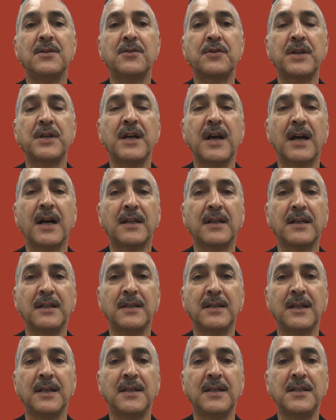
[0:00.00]
regarded
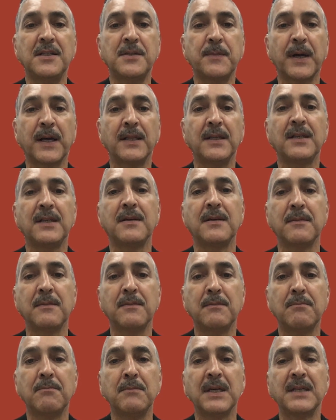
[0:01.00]
in the Hispanic,
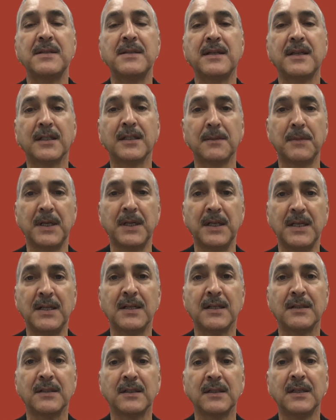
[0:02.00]
Mexican
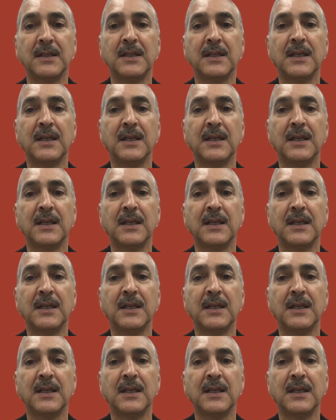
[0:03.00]
American,